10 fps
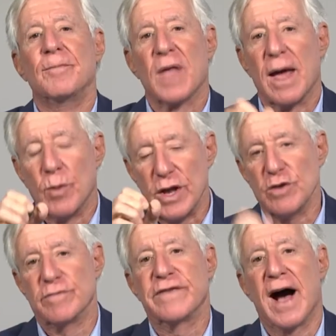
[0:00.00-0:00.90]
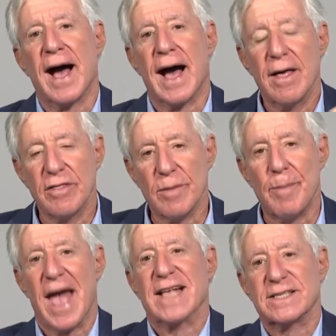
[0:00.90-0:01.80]
And when you fire, the
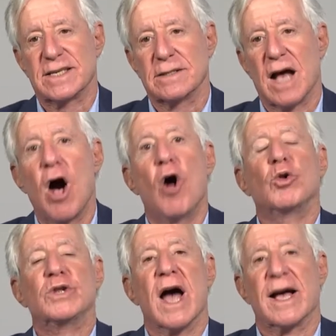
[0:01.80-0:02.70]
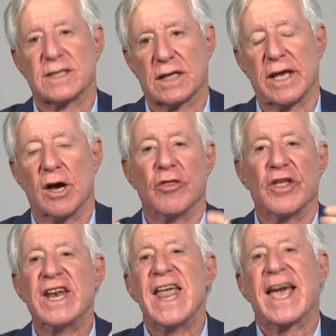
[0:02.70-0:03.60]
bands hold nicely on the
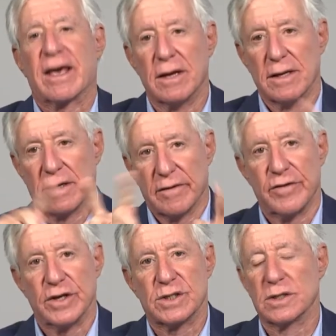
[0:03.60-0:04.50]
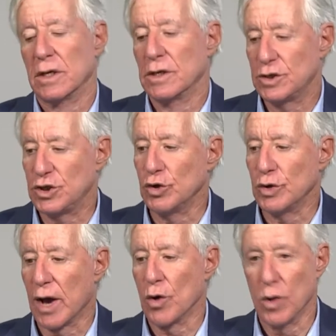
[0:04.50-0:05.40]
neck of this
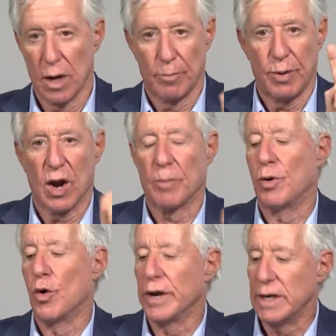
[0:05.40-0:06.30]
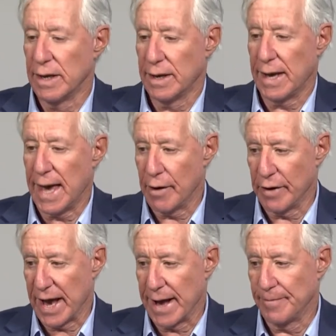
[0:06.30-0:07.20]
pseudo-polypoid
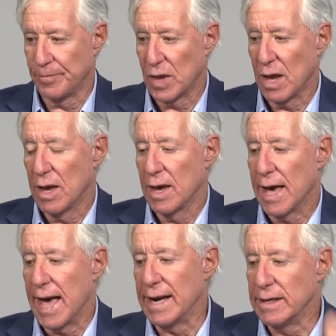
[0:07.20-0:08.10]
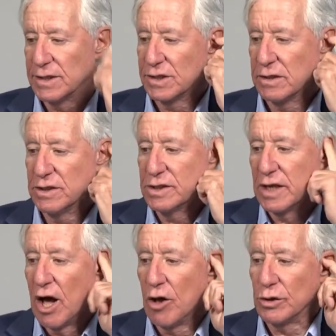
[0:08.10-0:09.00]
area. And this is
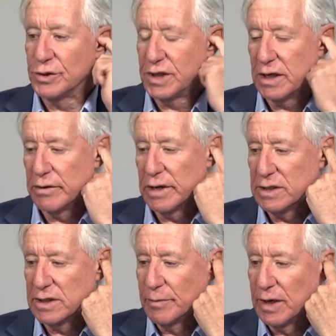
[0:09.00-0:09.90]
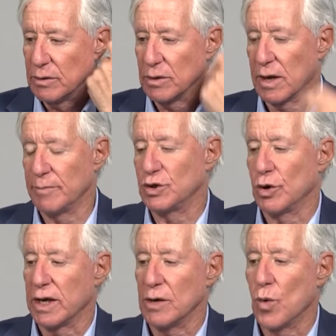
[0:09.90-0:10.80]
an old series. I mean, I'm
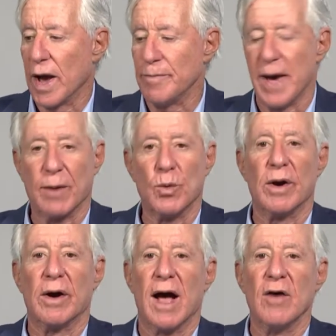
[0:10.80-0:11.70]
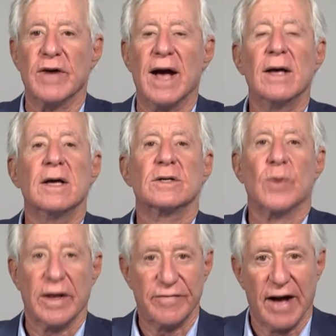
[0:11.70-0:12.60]
talking way back. We're over
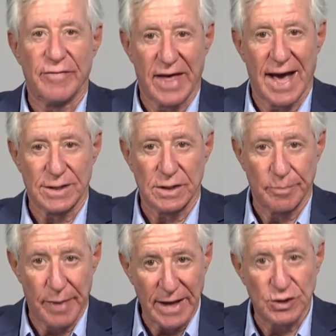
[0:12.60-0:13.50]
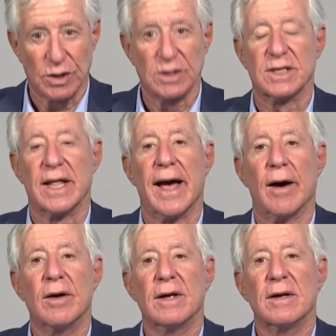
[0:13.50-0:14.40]
25,000 patients now.
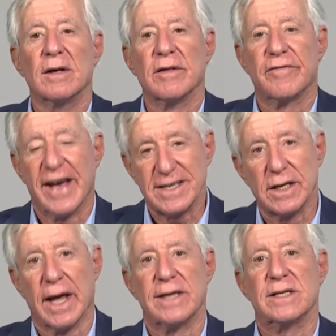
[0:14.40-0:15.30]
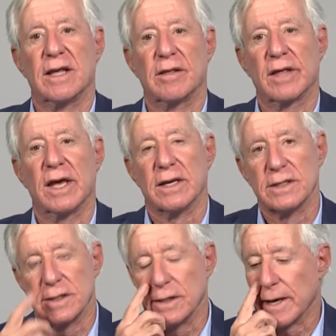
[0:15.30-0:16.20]
The fascinating thing
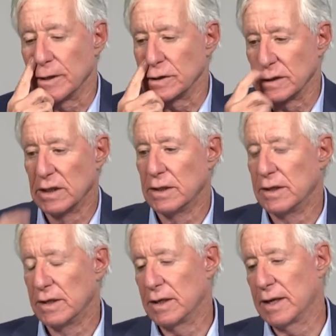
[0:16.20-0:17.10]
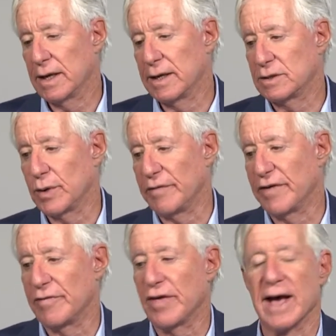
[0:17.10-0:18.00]
is in those
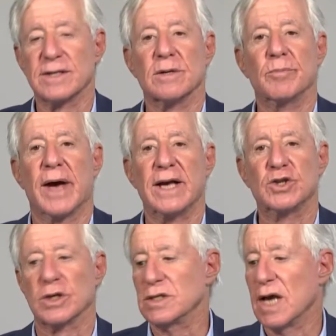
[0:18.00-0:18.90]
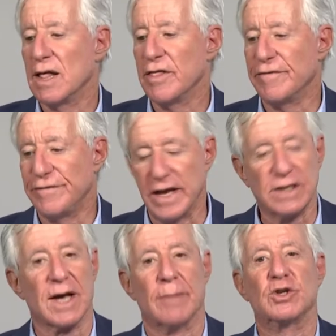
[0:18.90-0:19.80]
25,000 patients, the
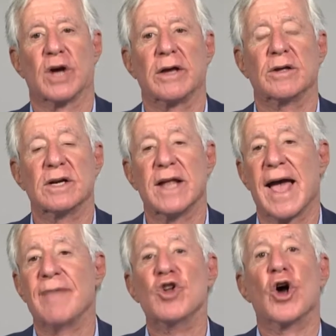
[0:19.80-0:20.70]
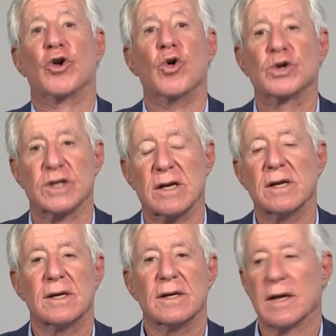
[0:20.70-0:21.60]
figures I'm showing you today have not altered.
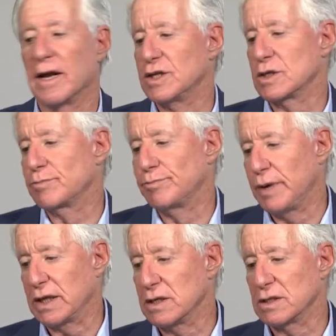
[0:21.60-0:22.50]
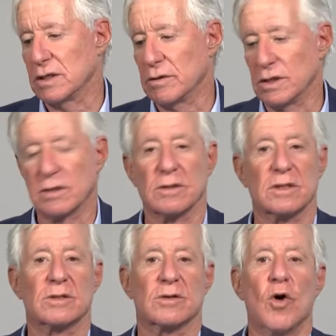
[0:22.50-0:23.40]
And I just picked this series because
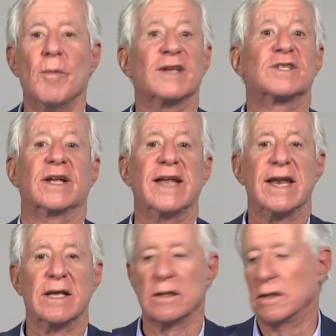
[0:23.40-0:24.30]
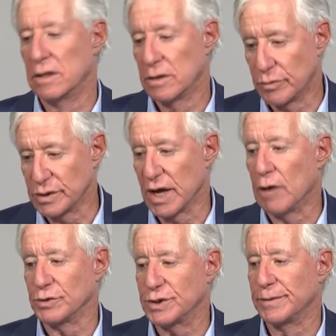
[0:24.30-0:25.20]
it's almost identical
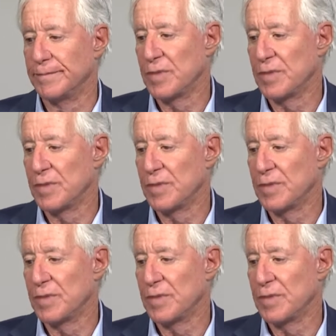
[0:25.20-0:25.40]
results.